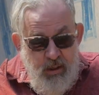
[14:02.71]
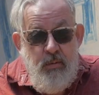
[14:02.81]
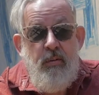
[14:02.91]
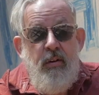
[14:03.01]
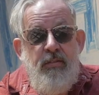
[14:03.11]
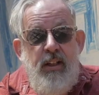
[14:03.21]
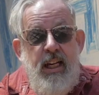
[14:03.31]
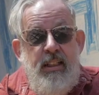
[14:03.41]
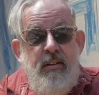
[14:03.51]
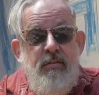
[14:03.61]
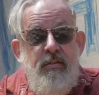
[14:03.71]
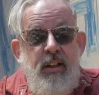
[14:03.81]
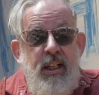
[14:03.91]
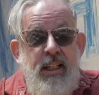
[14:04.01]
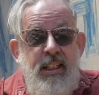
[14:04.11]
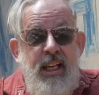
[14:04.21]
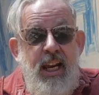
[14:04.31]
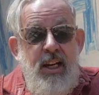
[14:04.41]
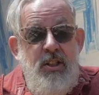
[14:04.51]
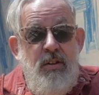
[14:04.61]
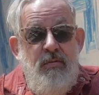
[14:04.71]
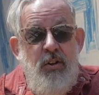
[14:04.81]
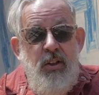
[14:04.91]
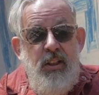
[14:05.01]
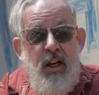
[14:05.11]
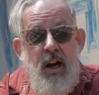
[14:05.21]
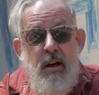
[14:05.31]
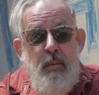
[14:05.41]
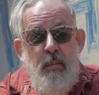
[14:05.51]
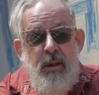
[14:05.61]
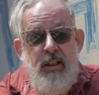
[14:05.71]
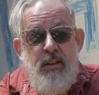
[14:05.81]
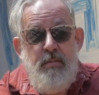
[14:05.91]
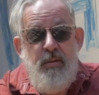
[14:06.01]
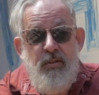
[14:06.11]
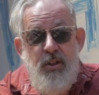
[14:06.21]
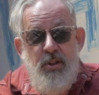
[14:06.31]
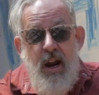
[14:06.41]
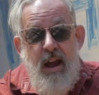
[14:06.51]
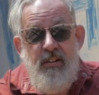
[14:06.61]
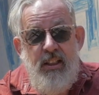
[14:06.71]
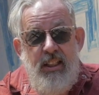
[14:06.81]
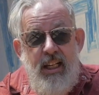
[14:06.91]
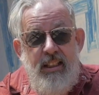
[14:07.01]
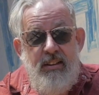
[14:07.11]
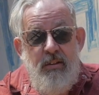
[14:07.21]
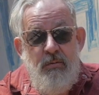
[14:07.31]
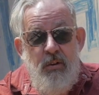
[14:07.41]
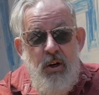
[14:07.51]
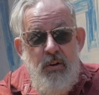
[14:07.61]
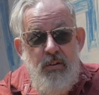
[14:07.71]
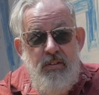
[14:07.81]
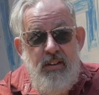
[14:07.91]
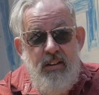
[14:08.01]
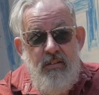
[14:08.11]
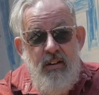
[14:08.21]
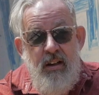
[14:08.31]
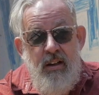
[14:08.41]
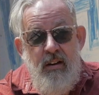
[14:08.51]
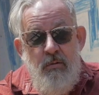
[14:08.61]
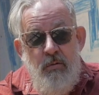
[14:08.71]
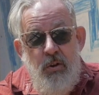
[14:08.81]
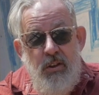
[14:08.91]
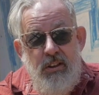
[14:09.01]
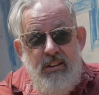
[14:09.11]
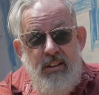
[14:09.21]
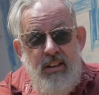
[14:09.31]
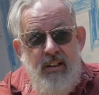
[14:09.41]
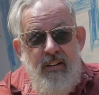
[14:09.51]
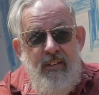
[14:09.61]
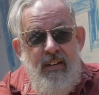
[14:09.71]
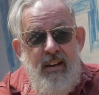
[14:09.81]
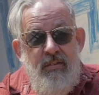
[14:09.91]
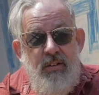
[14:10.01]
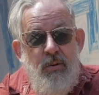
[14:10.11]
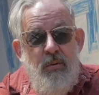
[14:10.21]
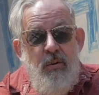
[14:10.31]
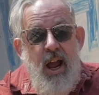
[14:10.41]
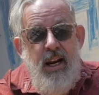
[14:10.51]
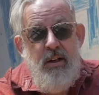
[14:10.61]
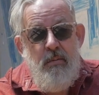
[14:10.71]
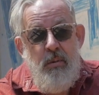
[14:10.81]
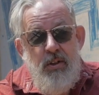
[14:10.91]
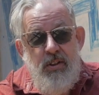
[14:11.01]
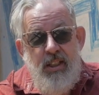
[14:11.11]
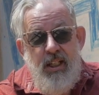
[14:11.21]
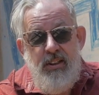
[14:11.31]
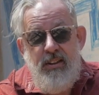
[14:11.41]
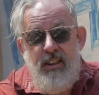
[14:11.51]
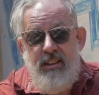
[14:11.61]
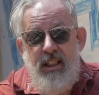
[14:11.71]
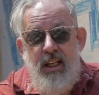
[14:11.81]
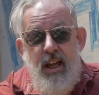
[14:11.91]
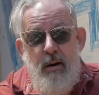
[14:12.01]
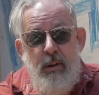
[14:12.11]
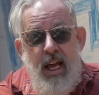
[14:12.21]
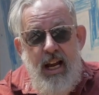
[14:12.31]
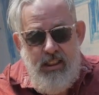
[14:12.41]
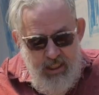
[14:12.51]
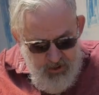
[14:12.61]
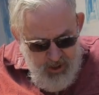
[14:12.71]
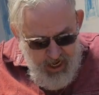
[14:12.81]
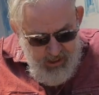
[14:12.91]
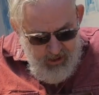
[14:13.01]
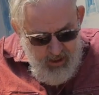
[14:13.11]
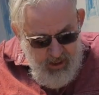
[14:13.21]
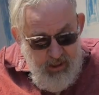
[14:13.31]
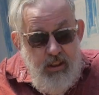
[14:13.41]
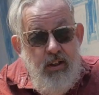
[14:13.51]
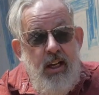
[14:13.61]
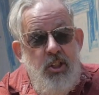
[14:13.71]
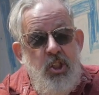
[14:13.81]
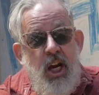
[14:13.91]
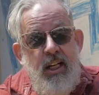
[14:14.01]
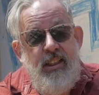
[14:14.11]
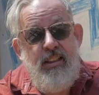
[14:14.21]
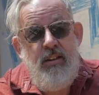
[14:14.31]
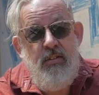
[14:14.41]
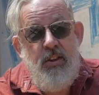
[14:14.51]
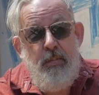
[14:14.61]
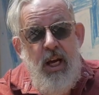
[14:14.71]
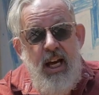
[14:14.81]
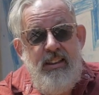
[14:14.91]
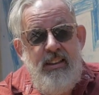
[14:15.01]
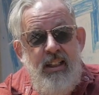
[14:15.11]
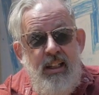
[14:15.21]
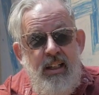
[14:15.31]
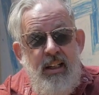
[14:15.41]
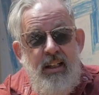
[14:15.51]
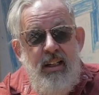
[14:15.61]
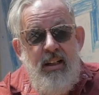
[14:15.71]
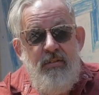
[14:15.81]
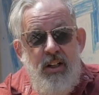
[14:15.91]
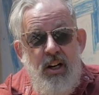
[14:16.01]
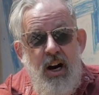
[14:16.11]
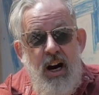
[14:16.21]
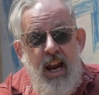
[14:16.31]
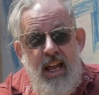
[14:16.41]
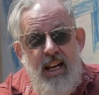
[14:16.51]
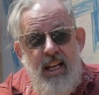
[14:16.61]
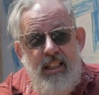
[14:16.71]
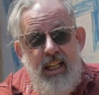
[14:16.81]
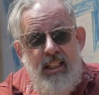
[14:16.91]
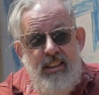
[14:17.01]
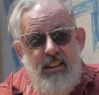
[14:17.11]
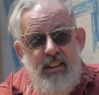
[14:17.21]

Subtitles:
were reflective, and in the age of early automobiles, before traffic lights and roads and rules, if you were riding your motorcycle, let's say you had a black leather jacket on and you had shiny silver spots, if a car had headlights,